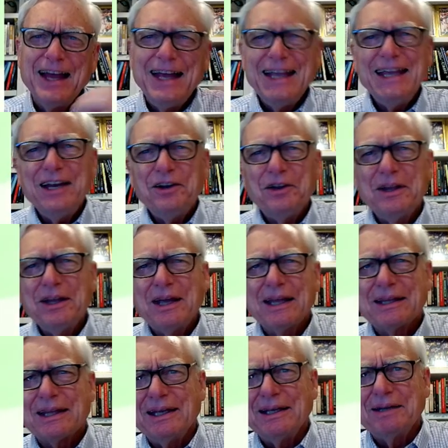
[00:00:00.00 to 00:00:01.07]
You know, look
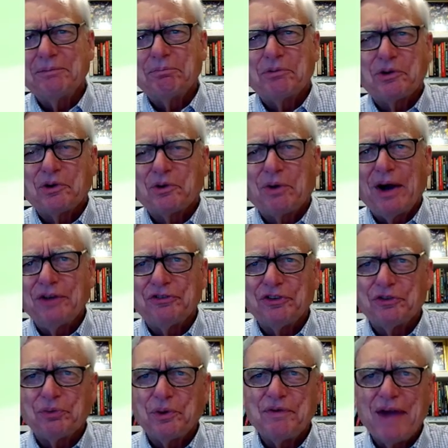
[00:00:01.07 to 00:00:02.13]
at the
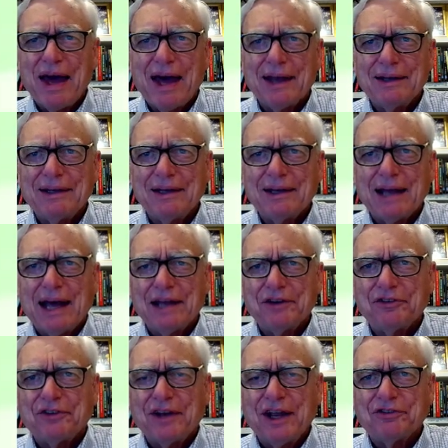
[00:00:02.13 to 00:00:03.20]
crisis we've had in the United
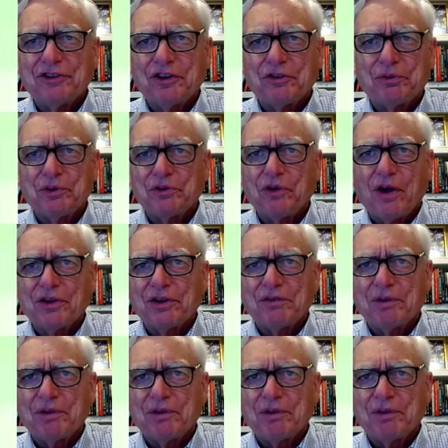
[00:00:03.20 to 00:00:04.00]
States as a result of